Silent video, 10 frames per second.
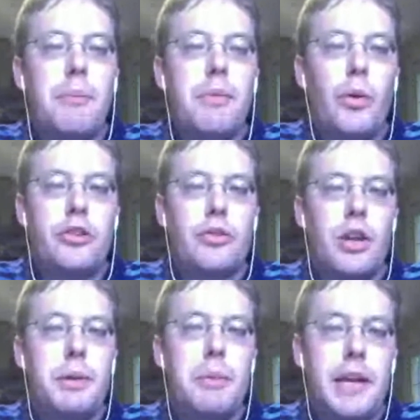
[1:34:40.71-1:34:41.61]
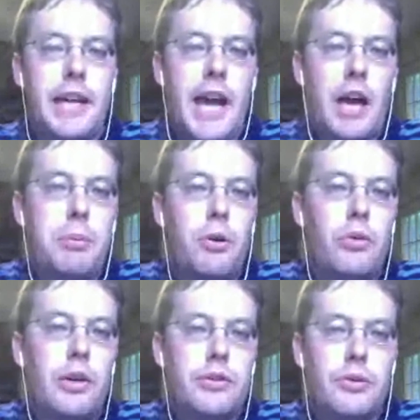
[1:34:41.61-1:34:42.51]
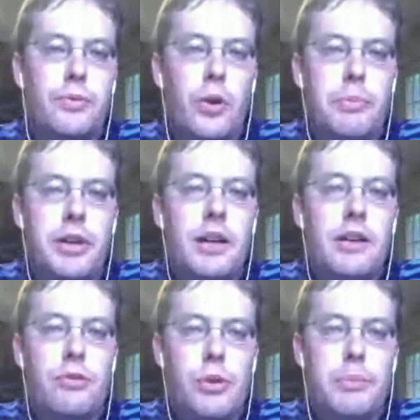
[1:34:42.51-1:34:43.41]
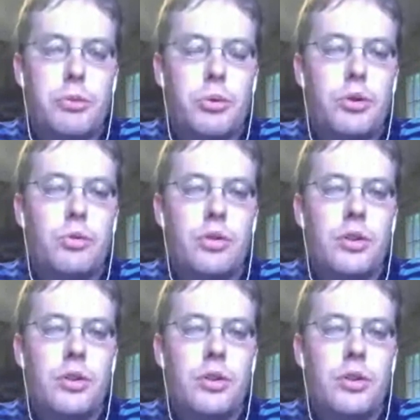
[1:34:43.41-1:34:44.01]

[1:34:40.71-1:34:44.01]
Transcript: which is going to be a mini catapult. It's a 4-up to hit, 3-up to wound,